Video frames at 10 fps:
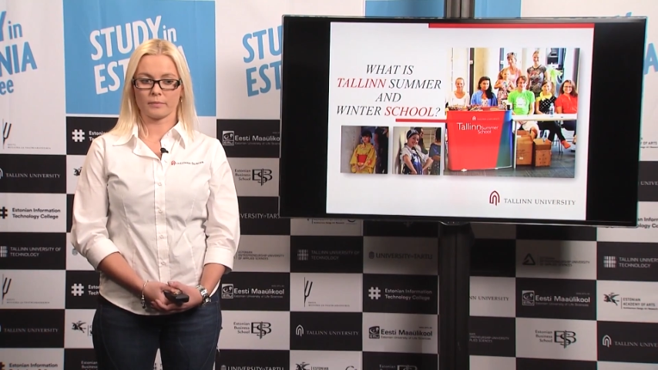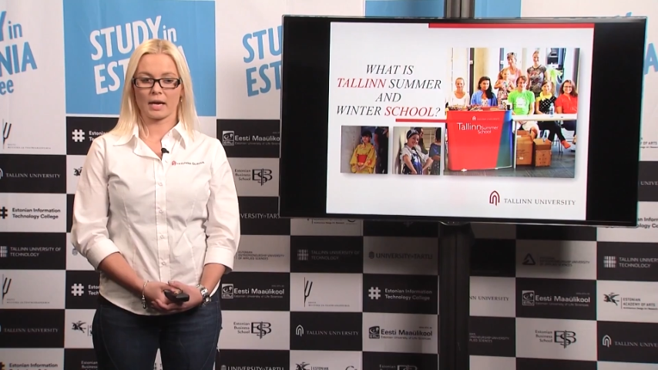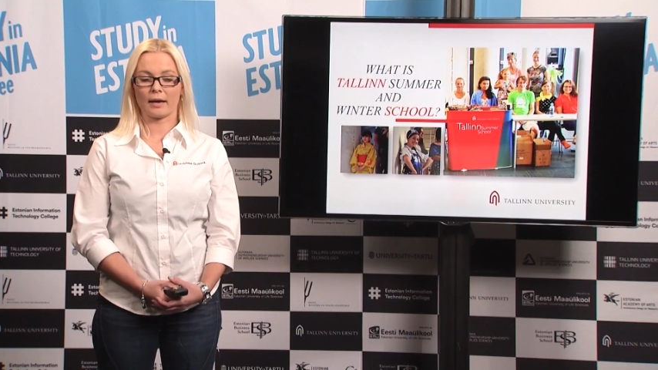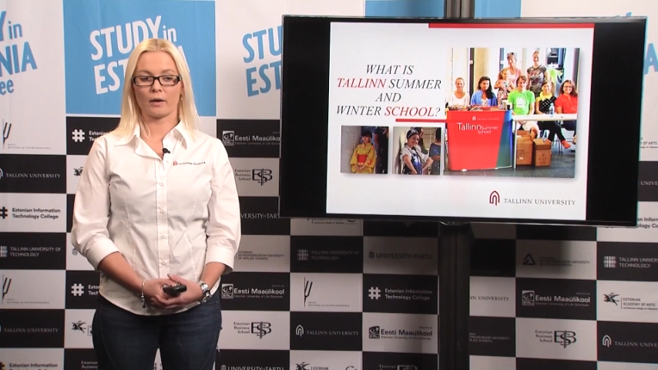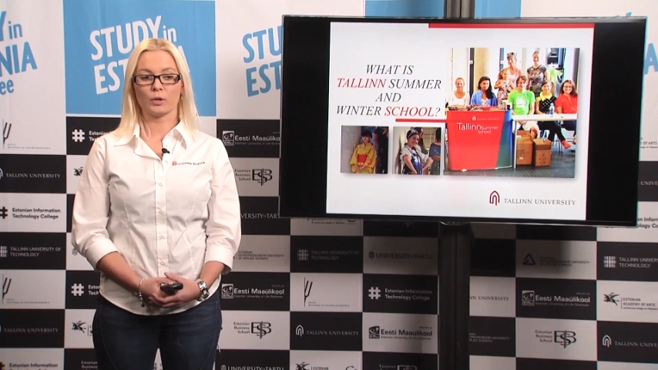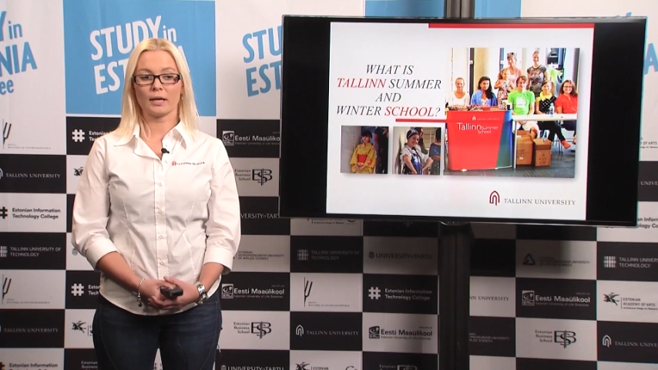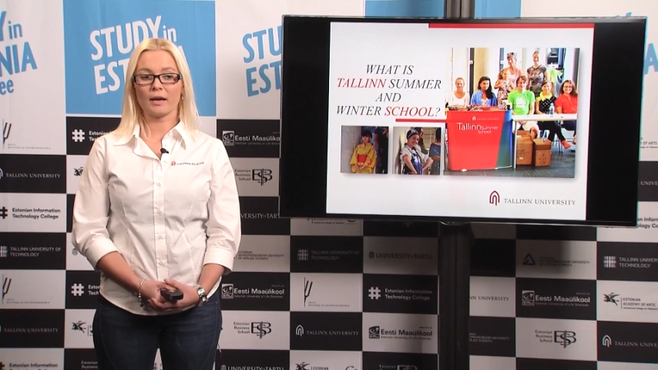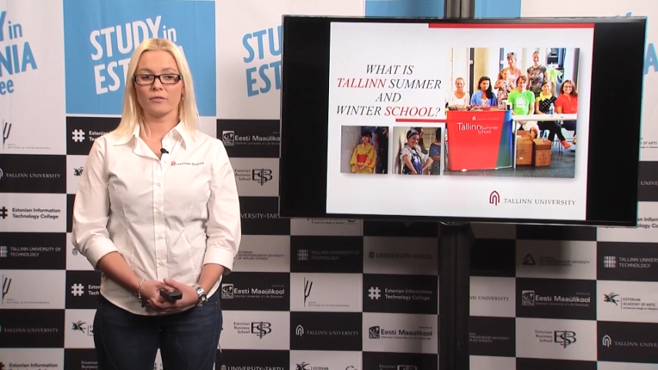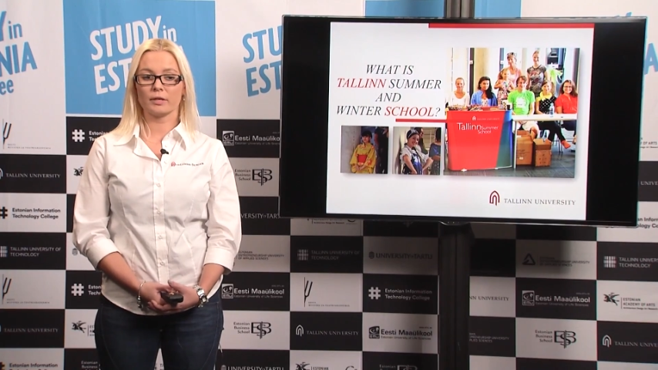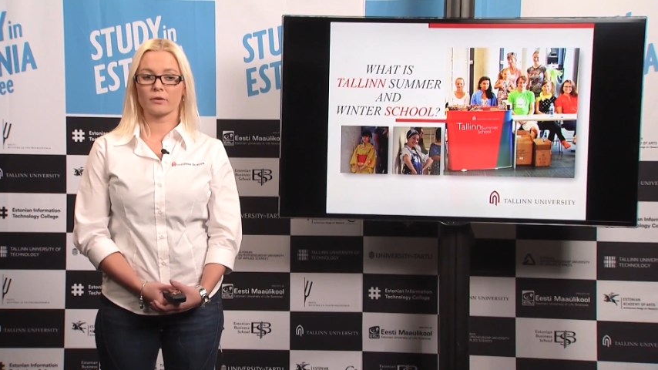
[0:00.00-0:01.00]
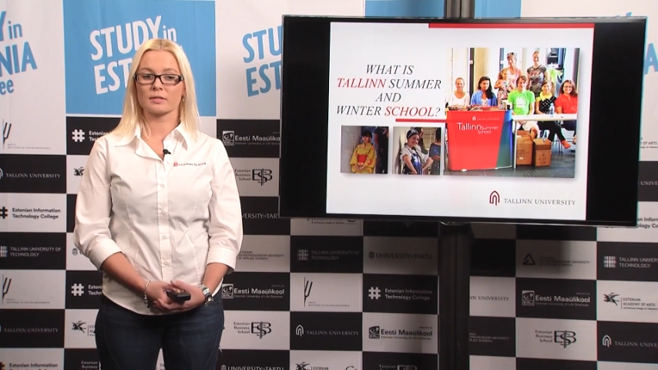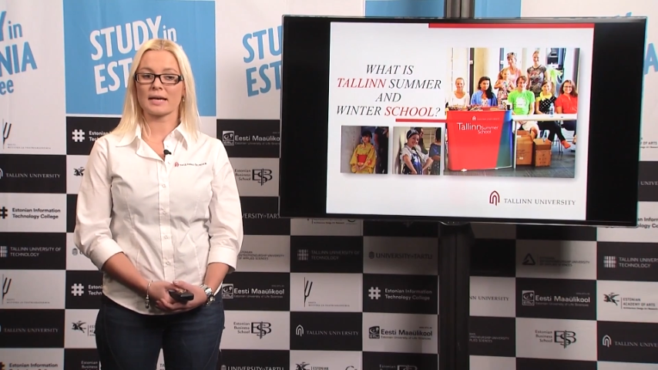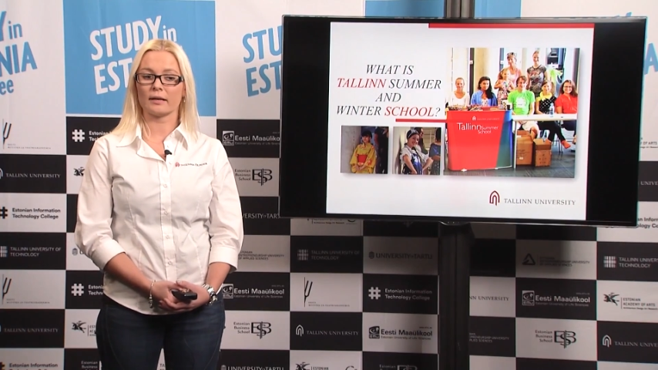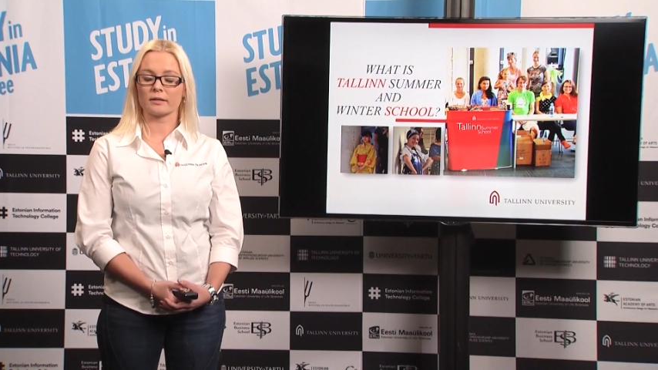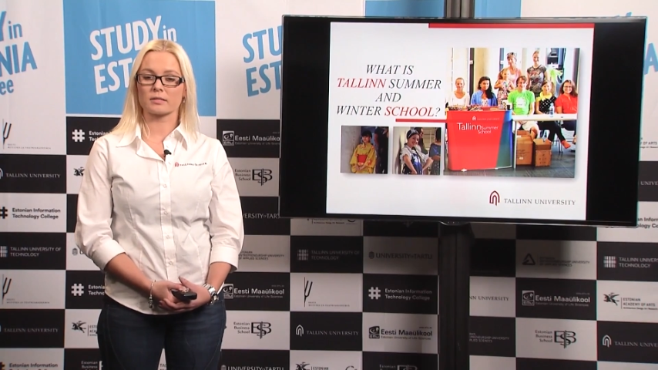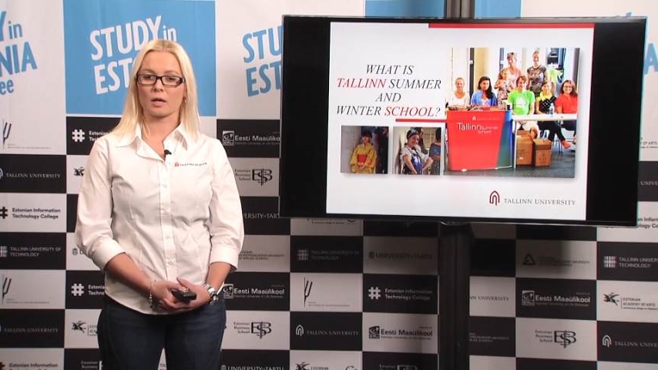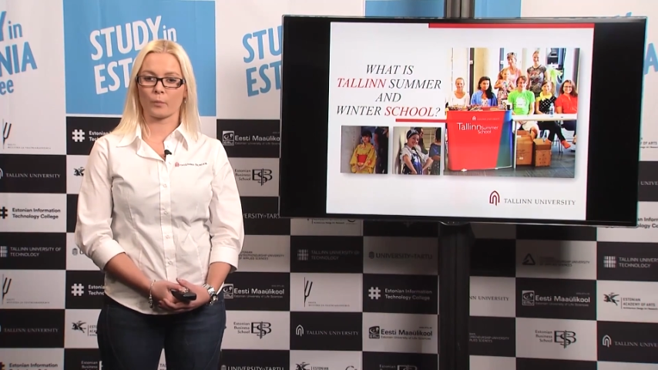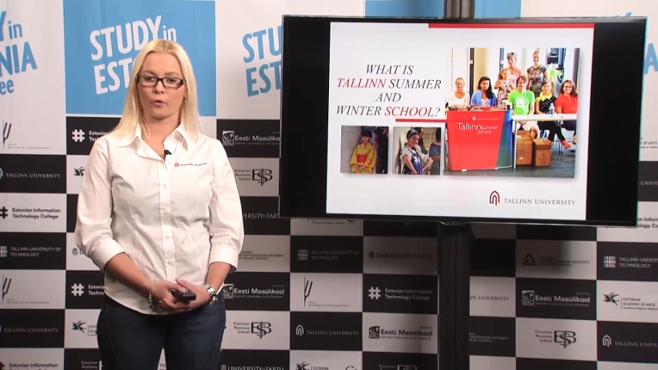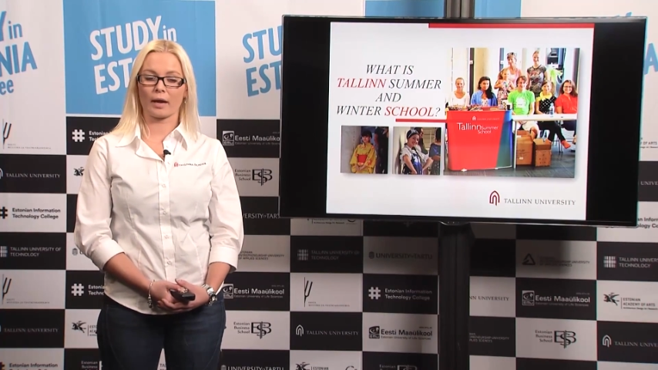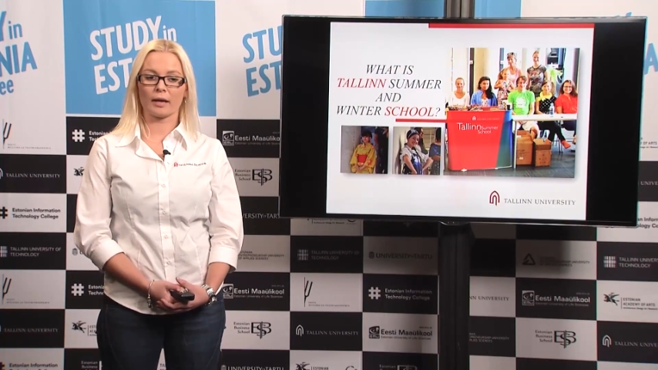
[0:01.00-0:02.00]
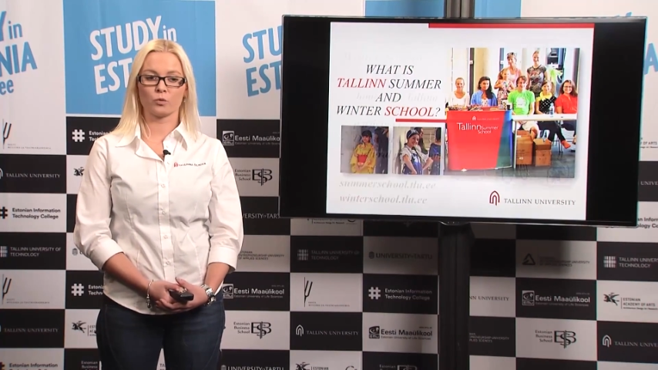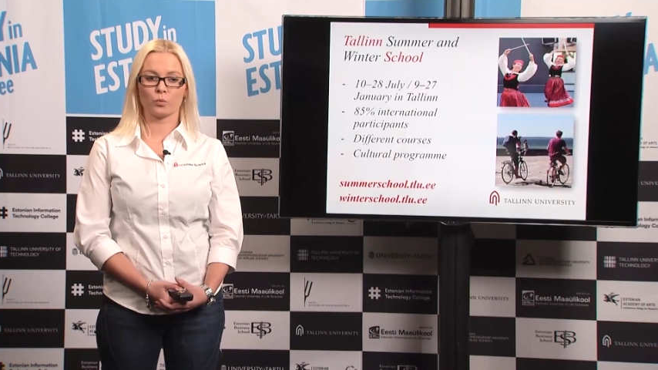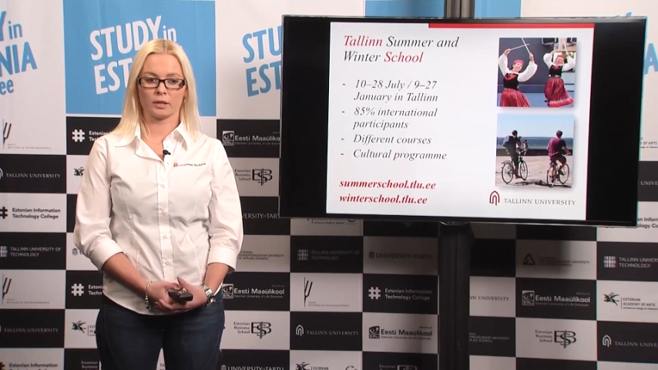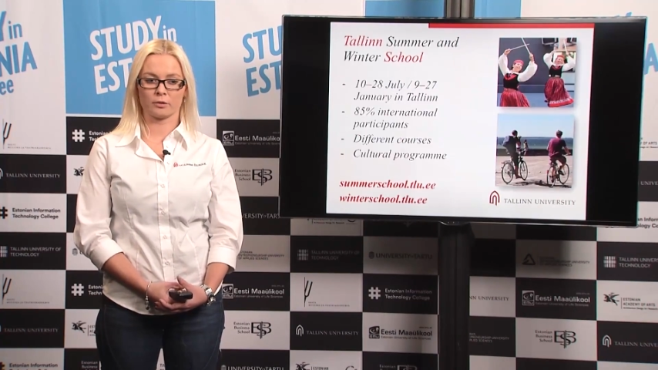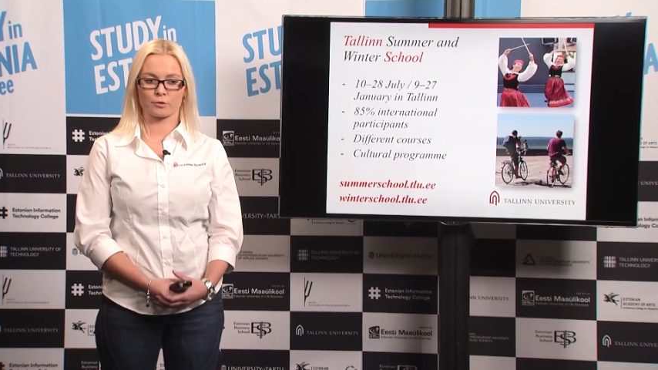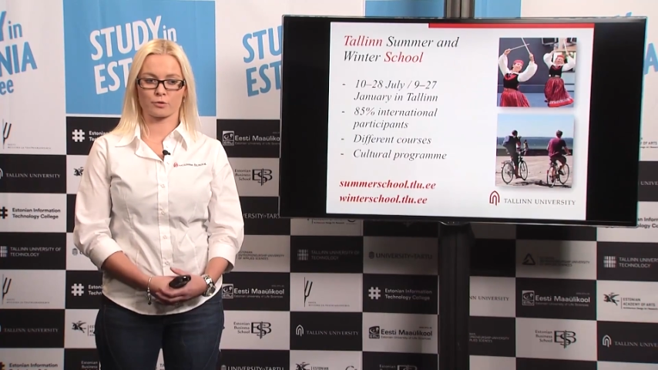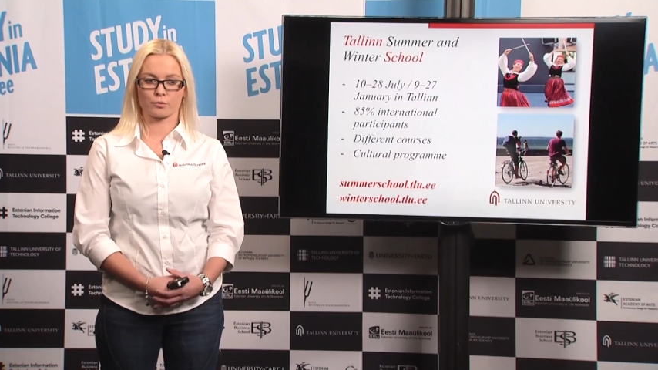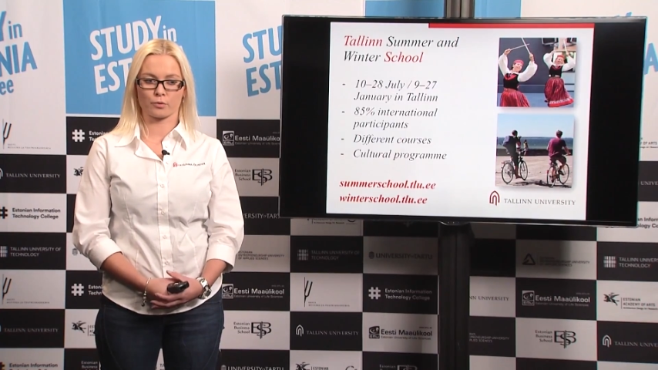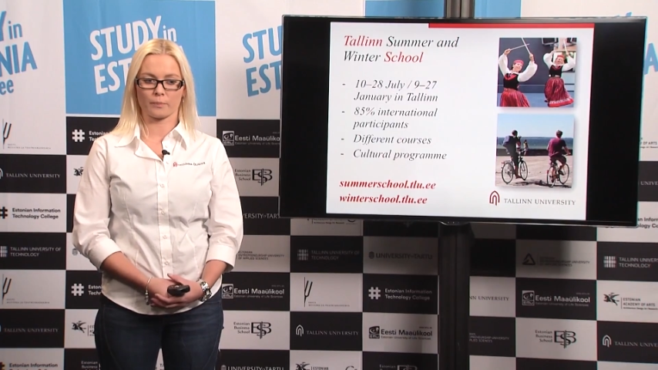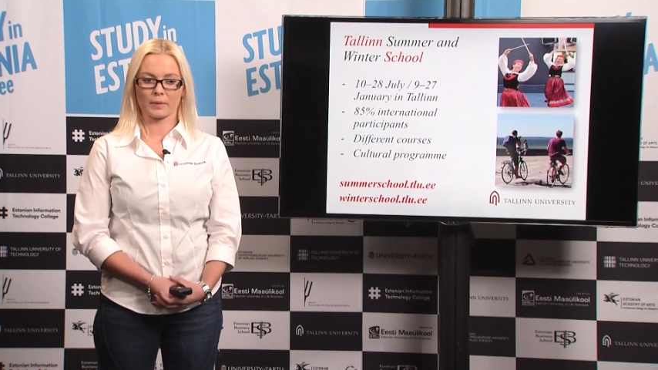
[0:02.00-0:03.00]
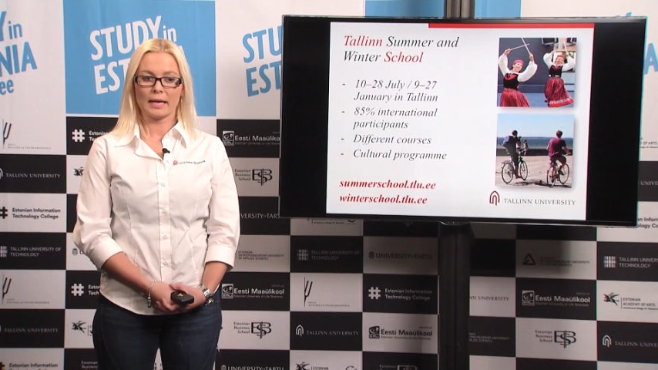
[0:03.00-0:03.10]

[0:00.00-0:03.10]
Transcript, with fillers: Uh, we have here Tallinn Summer and Winter School.